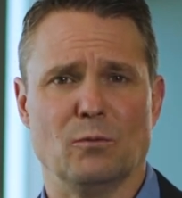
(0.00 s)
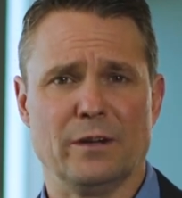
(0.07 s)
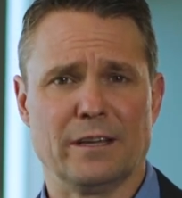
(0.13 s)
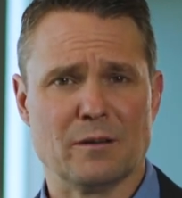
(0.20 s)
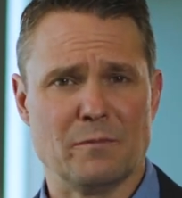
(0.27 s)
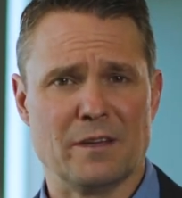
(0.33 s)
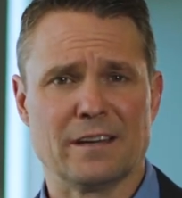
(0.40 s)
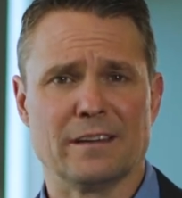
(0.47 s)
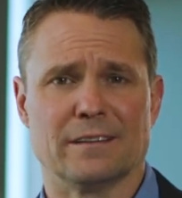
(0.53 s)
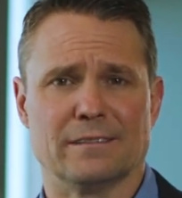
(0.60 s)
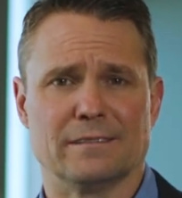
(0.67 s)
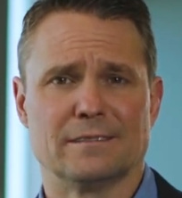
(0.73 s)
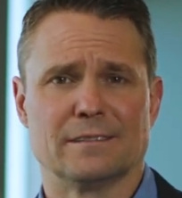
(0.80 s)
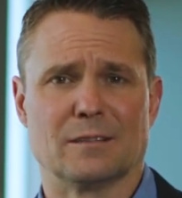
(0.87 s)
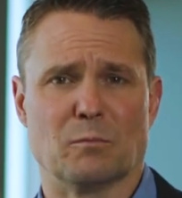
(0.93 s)
We
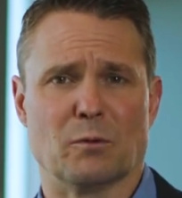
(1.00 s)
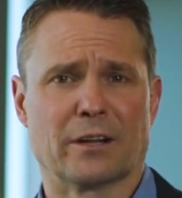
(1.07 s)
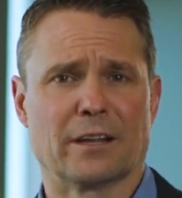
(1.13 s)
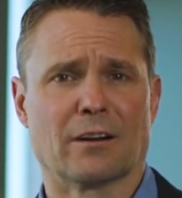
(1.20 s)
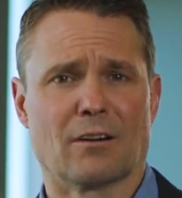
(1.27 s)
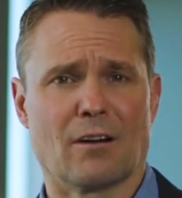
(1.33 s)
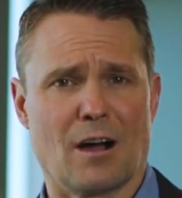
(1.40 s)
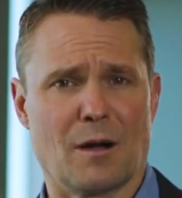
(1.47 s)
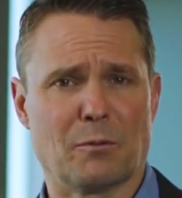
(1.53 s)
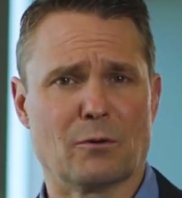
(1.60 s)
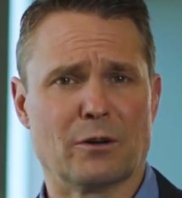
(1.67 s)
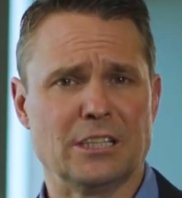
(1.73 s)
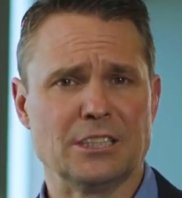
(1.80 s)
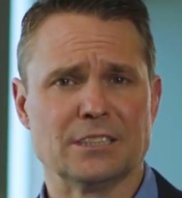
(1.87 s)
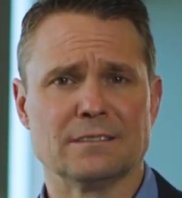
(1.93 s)
committed to bringing our
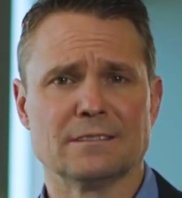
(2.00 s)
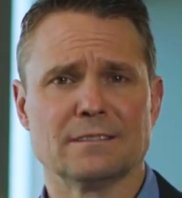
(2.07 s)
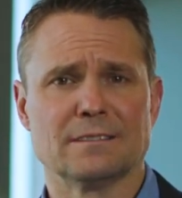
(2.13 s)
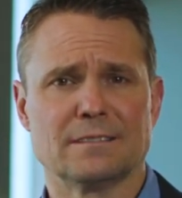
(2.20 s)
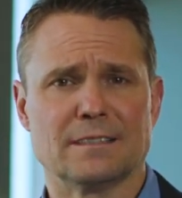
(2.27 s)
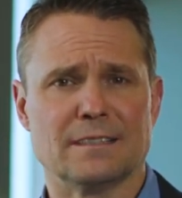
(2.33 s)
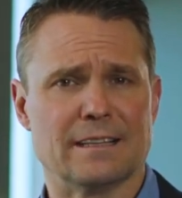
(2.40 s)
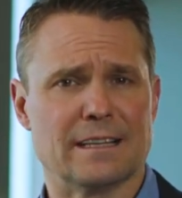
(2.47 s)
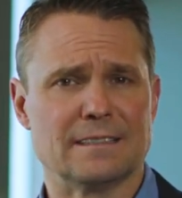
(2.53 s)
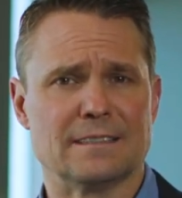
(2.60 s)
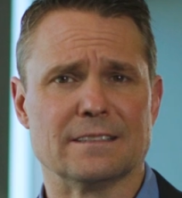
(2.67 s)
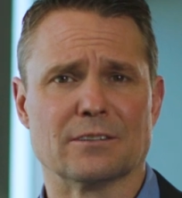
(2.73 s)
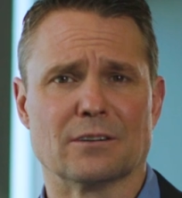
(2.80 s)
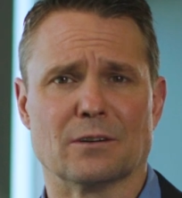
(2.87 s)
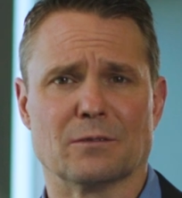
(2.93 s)
operations to
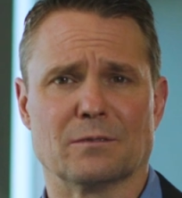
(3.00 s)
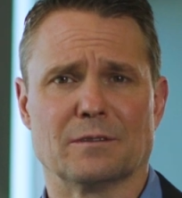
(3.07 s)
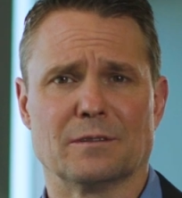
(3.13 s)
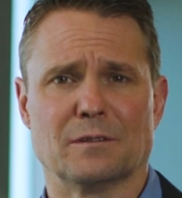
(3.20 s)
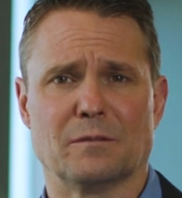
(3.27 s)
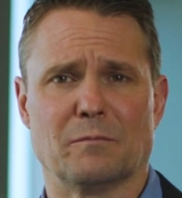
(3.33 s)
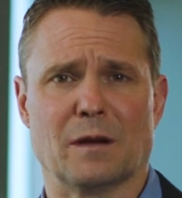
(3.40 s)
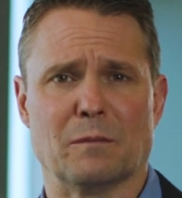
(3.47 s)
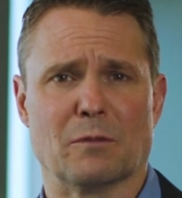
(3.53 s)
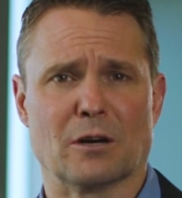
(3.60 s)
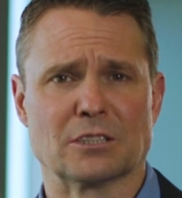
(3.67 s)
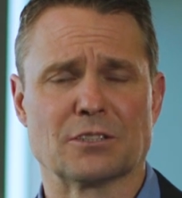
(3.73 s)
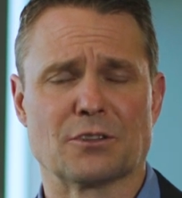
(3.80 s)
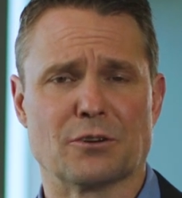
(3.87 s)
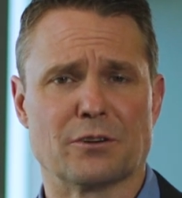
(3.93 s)
net zero by
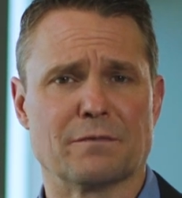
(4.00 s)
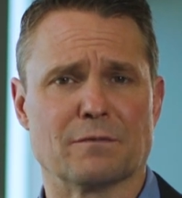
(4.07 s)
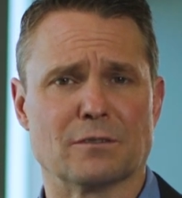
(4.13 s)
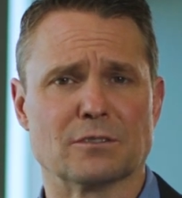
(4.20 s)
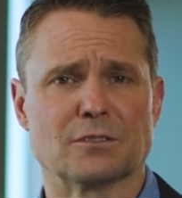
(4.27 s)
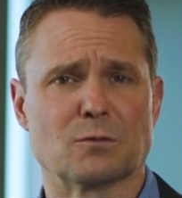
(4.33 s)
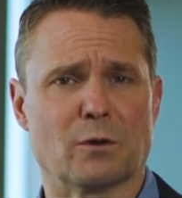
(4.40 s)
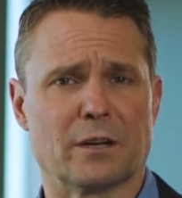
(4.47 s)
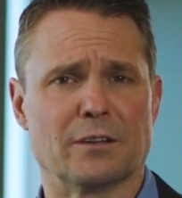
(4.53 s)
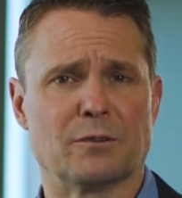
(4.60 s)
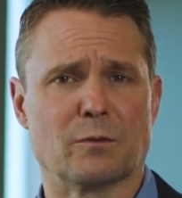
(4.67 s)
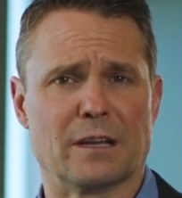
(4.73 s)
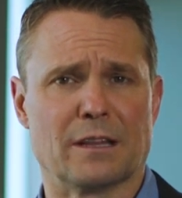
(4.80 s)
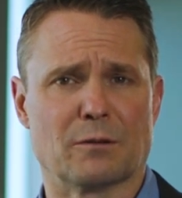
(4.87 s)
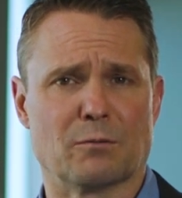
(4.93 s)
March 31st,
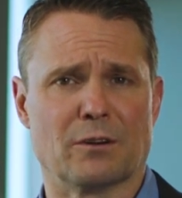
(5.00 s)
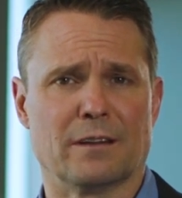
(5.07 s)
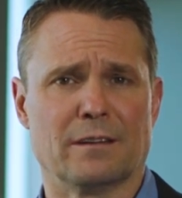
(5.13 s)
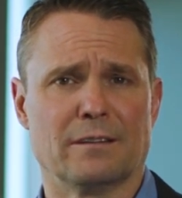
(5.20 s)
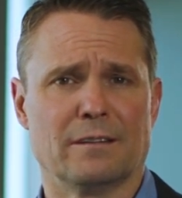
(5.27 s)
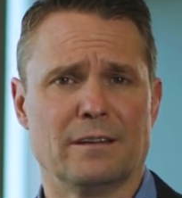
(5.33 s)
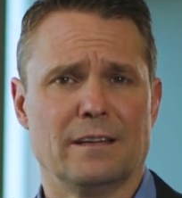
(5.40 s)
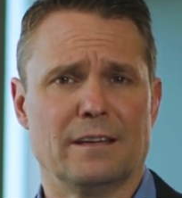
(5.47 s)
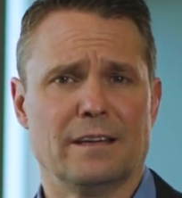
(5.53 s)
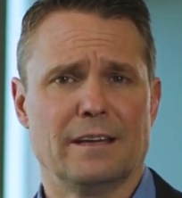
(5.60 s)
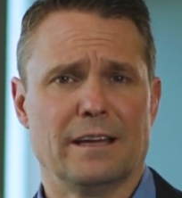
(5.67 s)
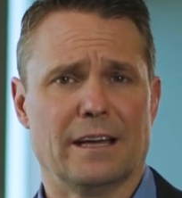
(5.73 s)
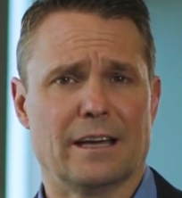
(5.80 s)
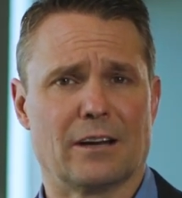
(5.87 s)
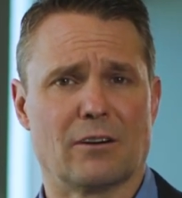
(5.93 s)
2023,
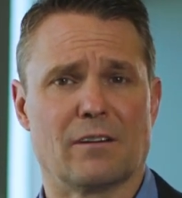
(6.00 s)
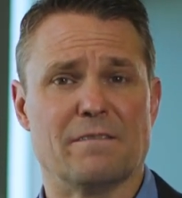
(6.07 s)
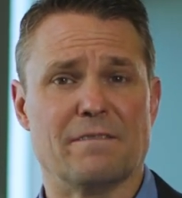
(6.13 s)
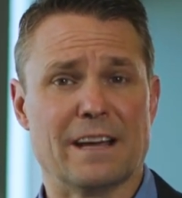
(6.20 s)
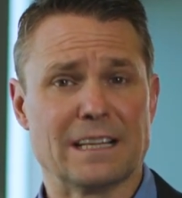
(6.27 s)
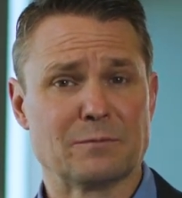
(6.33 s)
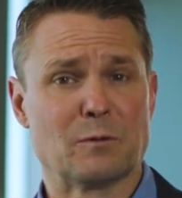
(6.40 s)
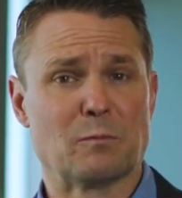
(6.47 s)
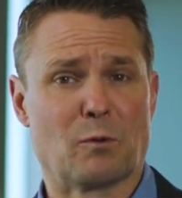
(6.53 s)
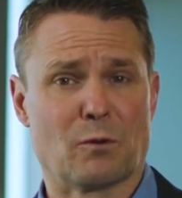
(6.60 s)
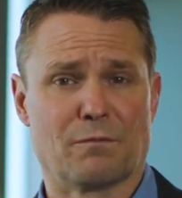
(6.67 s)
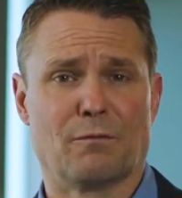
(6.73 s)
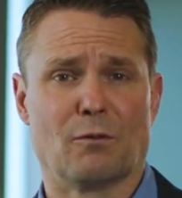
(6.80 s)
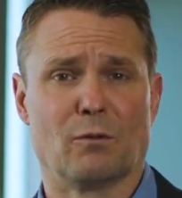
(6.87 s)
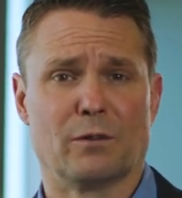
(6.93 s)
and our investment
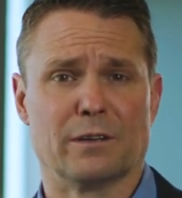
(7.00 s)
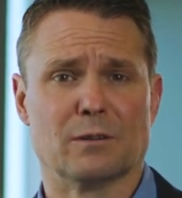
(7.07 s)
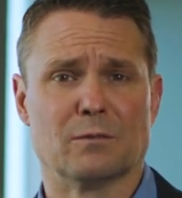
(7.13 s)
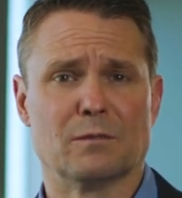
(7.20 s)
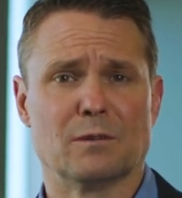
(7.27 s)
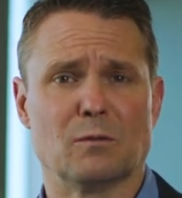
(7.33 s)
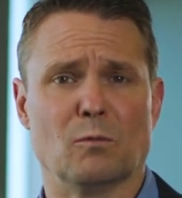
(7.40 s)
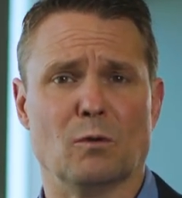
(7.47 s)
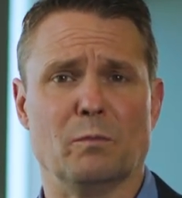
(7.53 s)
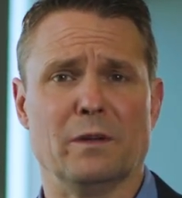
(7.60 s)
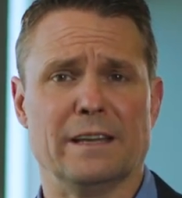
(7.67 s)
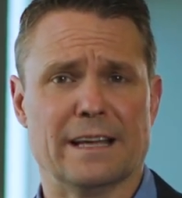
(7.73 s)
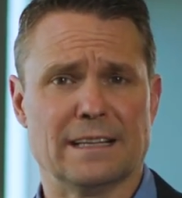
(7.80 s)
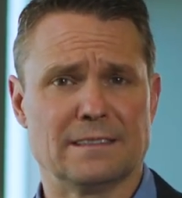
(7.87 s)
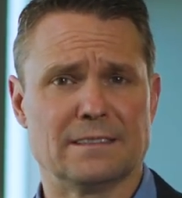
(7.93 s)
portfolio will
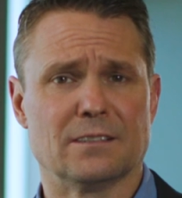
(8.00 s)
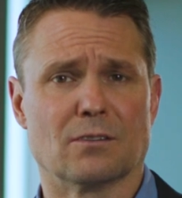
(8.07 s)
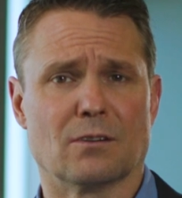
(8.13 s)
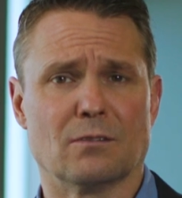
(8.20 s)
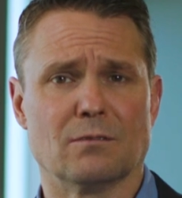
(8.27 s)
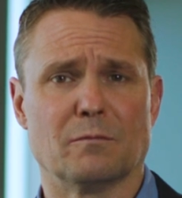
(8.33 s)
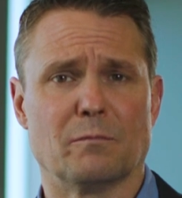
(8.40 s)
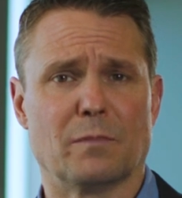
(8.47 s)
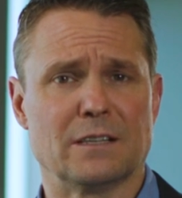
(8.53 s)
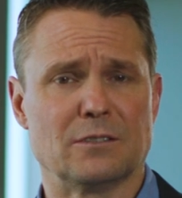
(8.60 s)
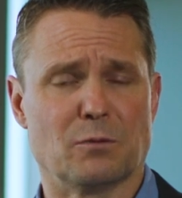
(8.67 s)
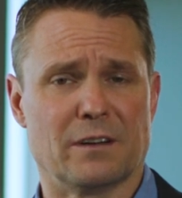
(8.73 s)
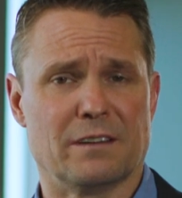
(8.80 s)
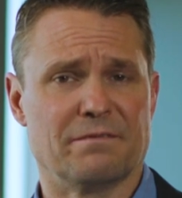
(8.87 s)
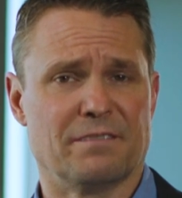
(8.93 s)
be net zero by
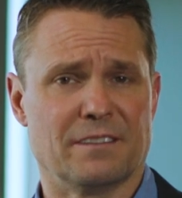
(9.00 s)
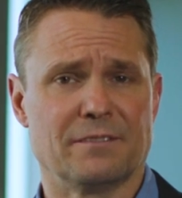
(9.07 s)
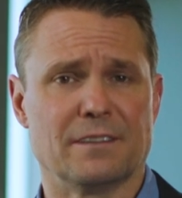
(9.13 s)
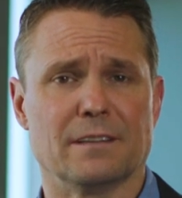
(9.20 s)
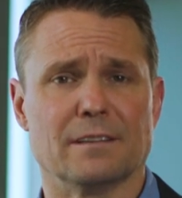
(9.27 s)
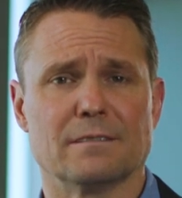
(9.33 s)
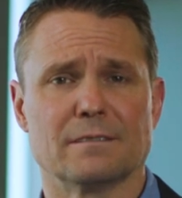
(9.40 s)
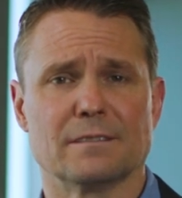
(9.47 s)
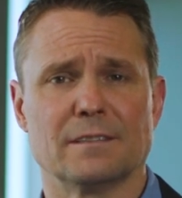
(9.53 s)
2050.